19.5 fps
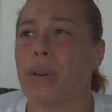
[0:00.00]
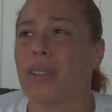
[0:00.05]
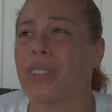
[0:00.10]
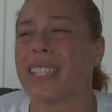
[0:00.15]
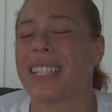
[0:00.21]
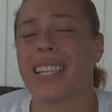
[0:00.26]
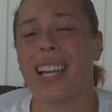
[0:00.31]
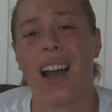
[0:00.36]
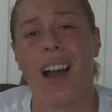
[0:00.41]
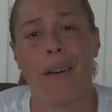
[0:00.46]

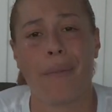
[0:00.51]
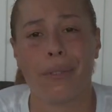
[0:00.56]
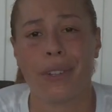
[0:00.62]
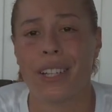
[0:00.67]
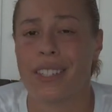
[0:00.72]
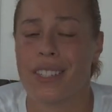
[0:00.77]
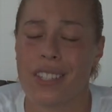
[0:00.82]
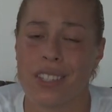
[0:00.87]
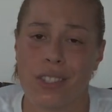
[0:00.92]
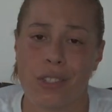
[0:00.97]
Building
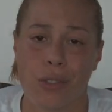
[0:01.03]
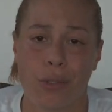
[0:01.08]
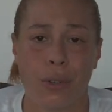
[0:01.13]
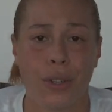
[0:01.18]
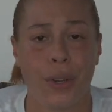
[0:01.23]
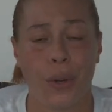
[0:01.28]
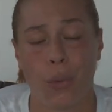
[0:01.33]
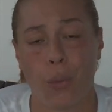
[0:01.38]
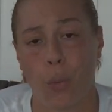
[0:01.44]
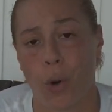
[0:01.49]
confidence is
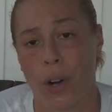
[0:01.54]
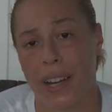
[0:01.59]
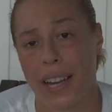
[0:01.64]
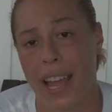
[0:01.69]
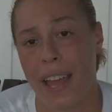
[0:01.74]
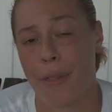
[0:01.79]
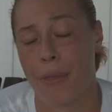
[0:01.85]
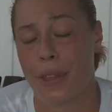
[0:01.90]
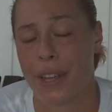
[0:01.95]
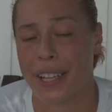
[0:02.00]
through your work
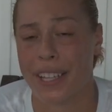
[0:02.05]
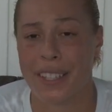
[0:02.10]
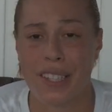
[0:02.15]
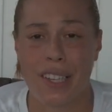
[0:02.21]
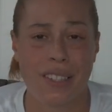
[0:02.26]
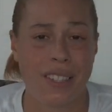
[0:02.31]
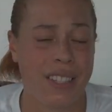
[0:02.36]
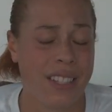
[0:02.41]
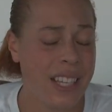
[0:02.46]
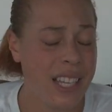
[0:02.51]
ethic. It
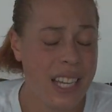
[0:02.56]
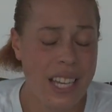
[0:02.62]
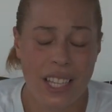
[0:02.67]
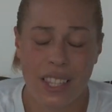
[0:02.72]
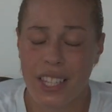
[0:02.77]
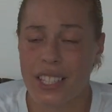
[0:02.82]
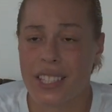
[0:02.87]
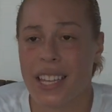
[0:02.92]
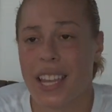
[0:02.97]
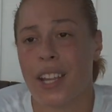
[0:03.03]
doesn't,
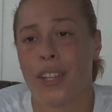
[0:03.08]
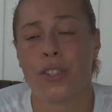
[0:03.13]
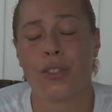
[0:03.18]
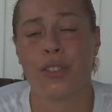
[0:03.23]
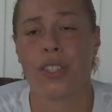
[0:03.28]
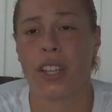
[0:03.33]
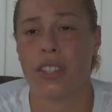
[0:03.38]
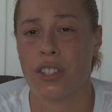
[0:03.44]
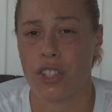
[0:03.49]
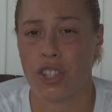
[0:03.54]
this
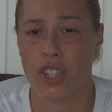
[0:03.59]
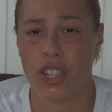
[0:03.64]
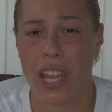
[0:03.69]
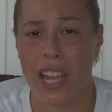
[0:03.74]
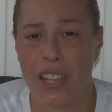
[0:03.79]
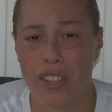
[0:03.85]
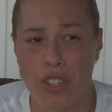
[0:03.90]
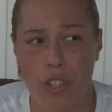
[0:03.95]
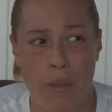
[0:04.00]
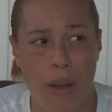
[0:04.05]
answer doesn't
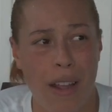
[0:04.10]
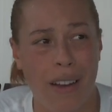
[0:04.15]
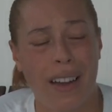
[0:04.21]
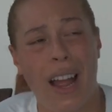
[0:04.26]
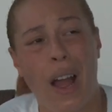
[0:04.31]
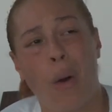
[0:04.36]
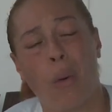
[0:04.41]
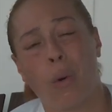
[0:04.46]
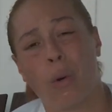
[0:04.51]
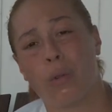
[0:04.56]
change no matter
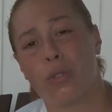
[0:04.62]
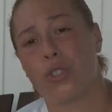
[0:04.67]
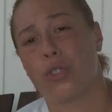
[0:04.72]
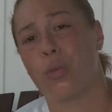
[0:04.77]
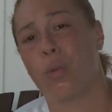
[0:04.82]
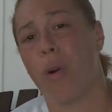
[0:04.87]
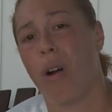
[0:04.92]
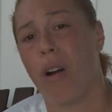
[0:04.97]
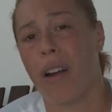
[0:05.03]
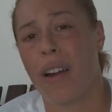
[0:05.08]
how old
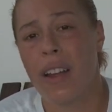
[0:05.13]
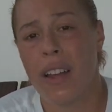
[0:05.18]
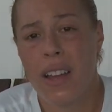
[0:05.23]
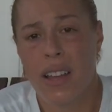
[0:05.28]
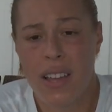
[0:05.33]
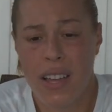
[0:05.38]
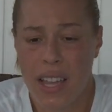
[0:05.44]
you are.